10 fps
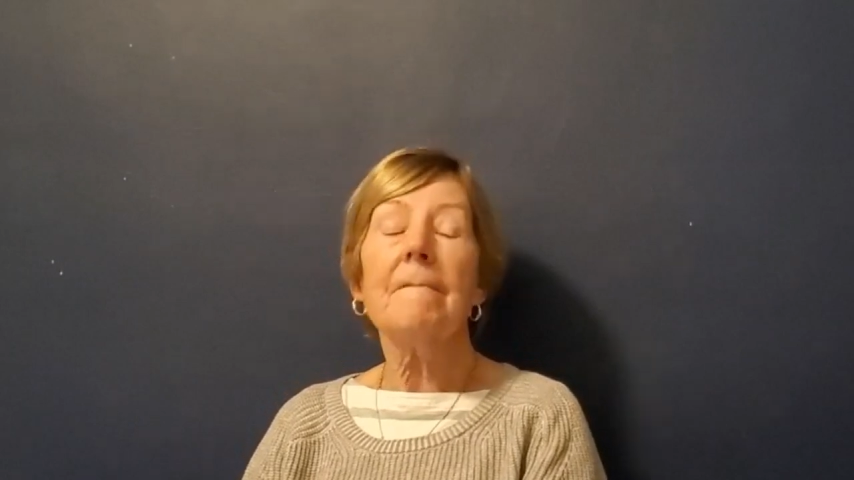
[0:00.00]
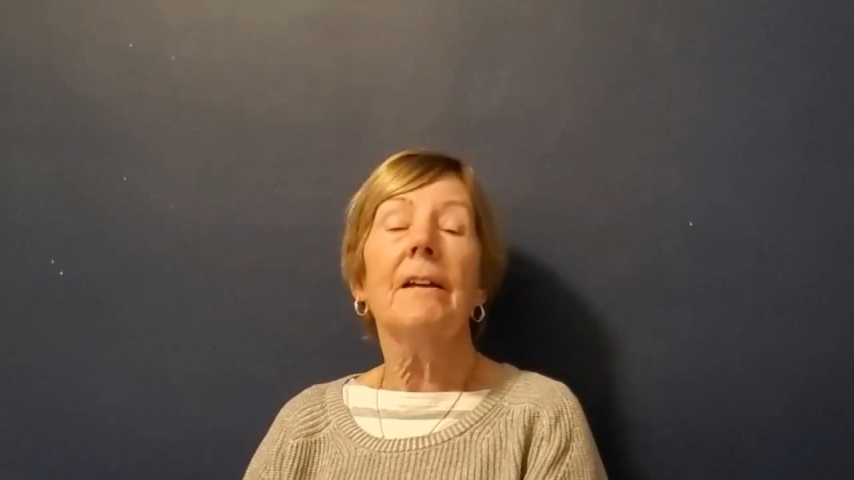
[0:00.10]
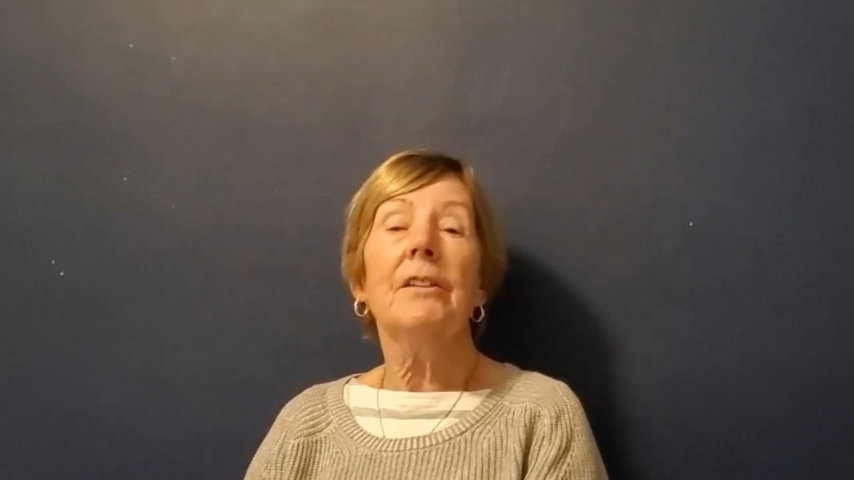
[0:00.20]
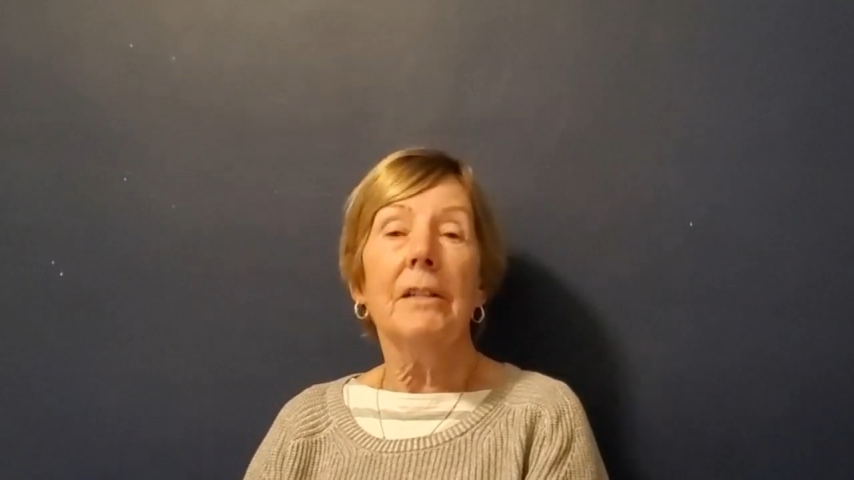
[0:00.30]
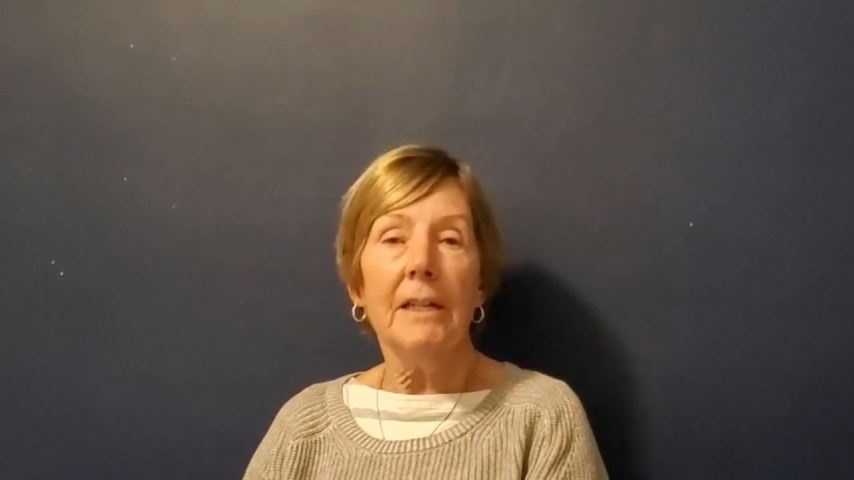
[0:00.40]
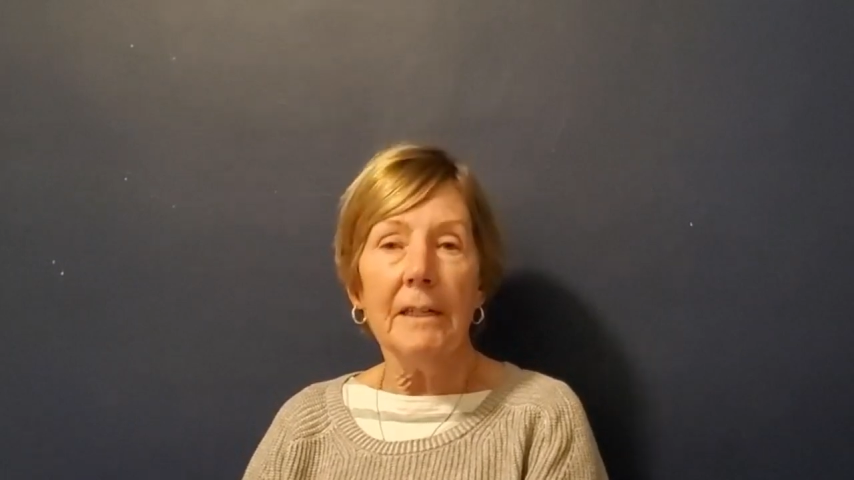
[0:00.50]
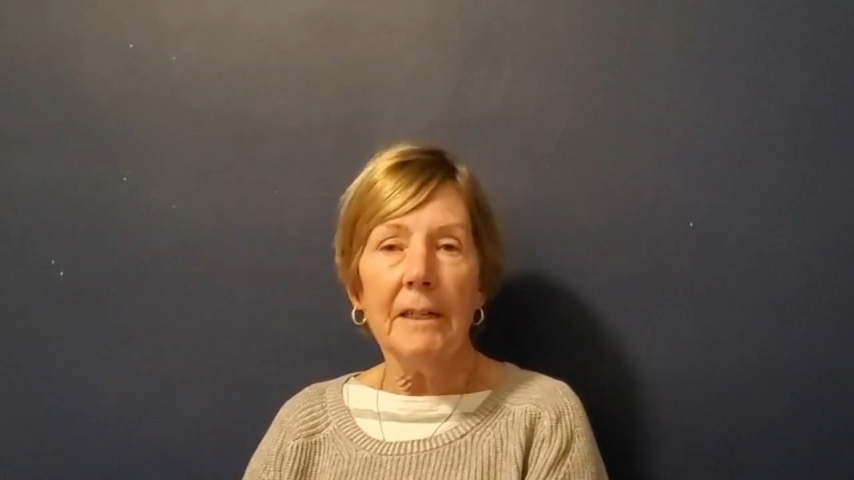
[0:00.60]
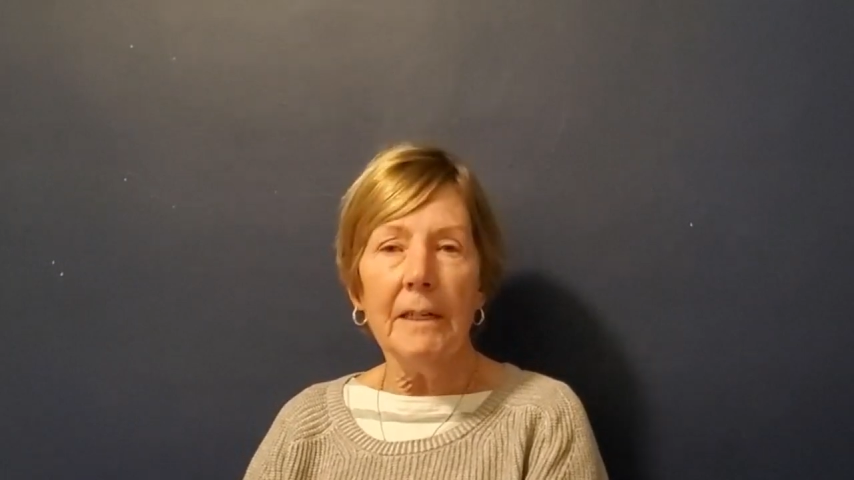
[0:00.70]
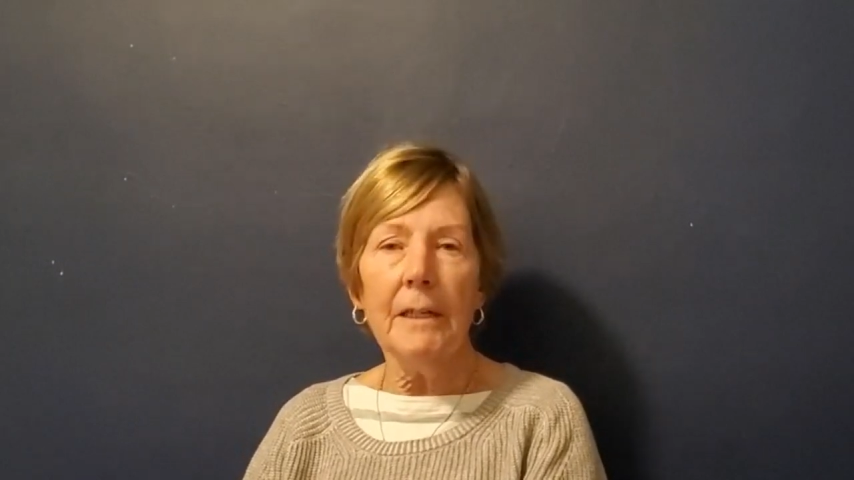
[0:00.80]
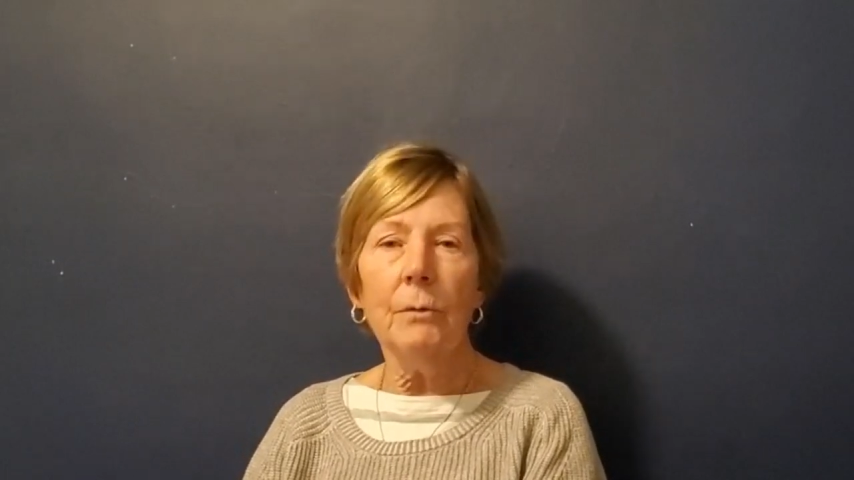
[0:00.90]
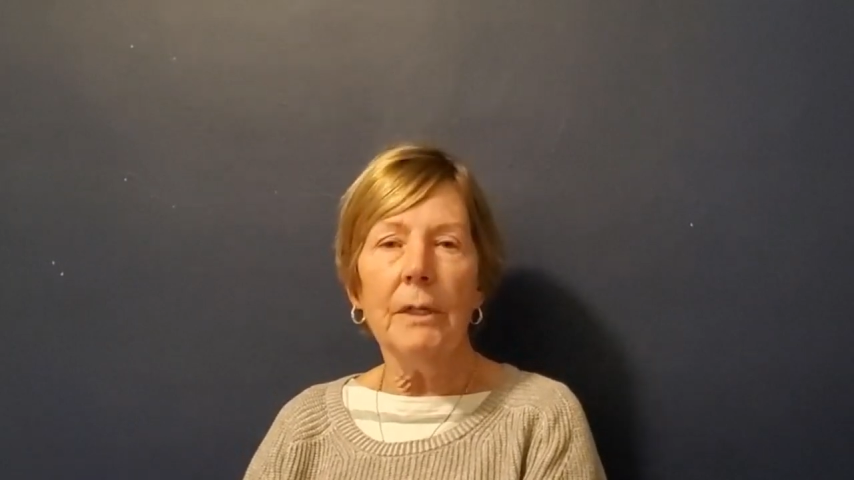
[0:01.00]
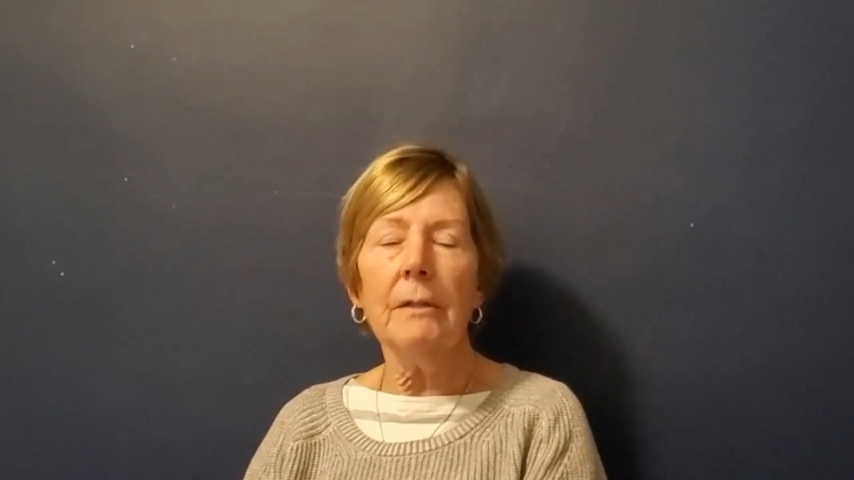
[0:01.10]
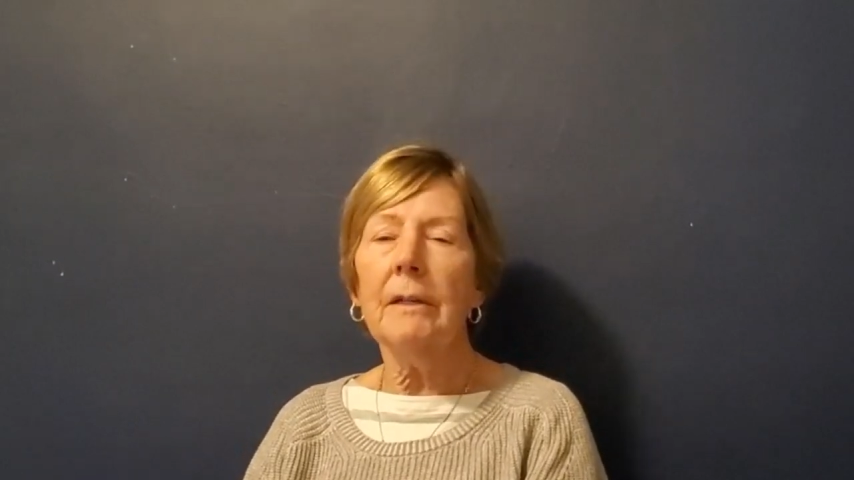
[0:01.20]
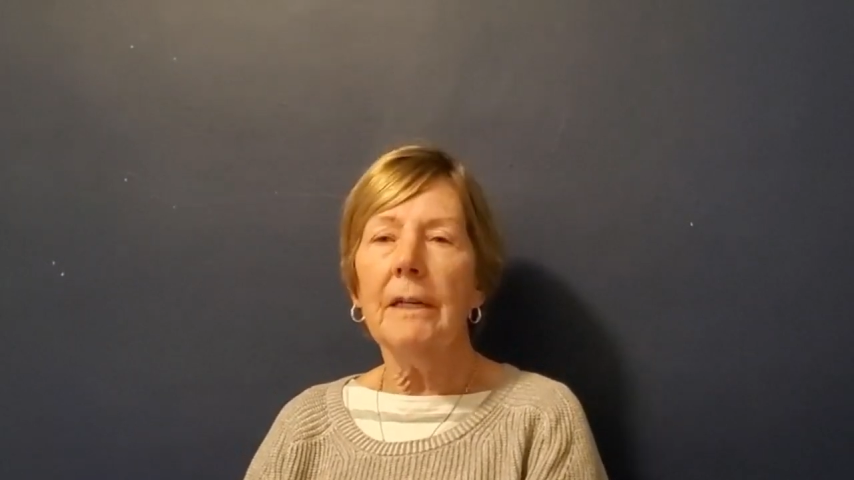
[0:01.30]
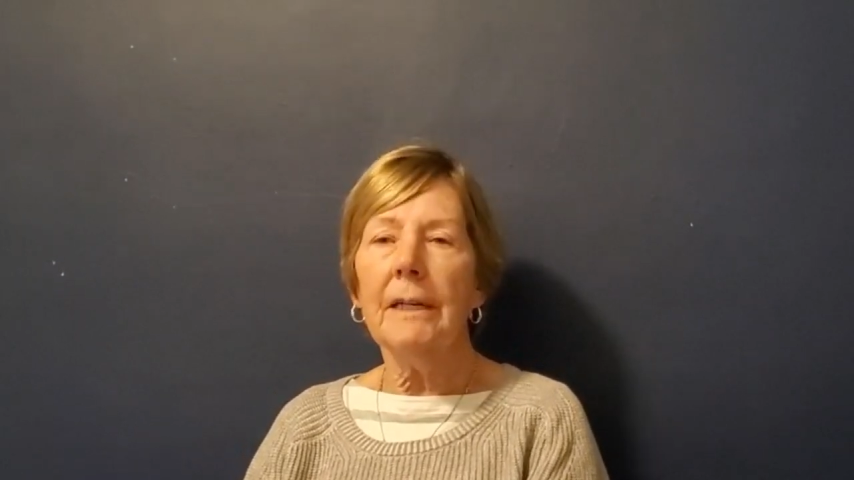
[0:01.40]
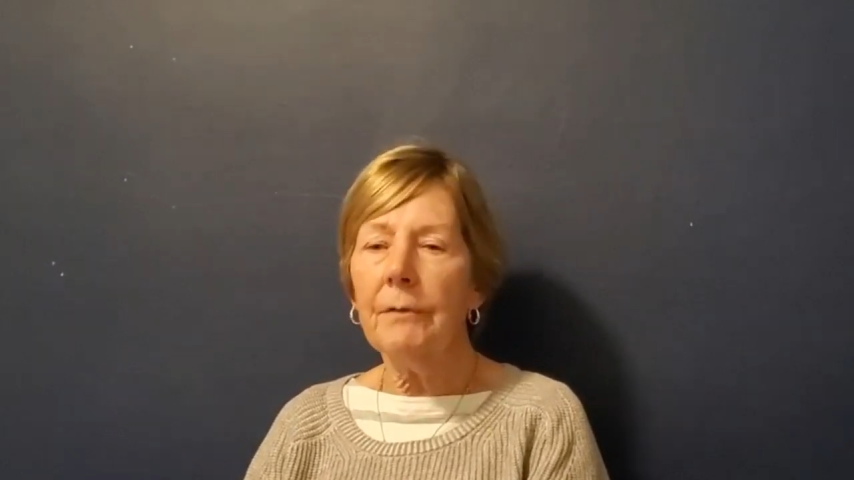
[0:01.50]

I didn't get anywhere.